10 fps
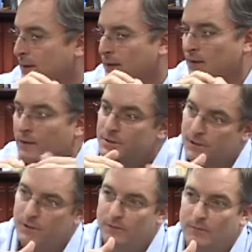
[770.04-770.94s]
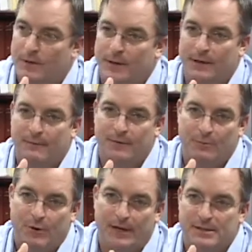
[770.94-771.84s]
And also, a lot of
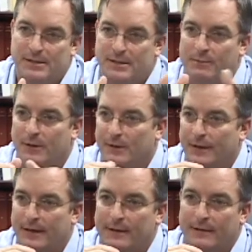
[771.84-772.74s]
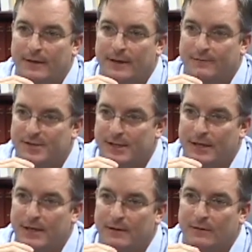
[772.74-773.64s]
the practices up in Atlanta that I've
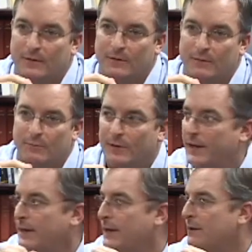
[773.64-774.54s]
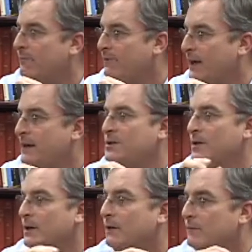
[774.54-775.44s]
seen are handing out a fact
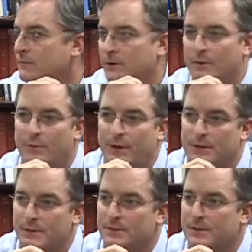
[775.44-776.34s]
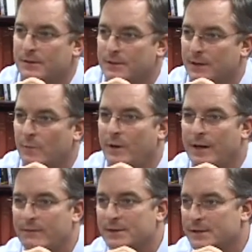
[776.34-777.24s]
sheet to the patients to say, we
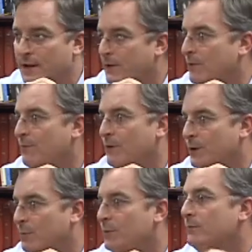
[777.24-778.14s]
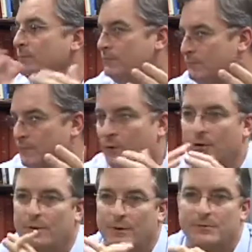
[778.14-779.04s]
have this scanner available,
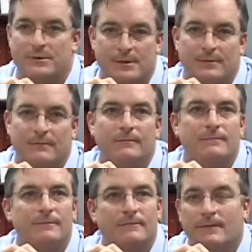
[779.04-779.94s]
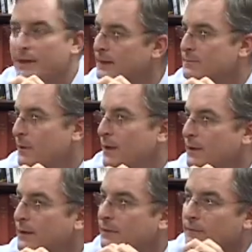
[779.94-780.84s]
are you interested? I think that's
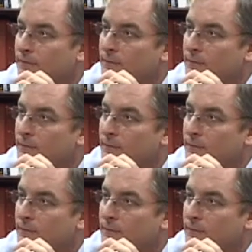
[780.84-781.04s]
about it.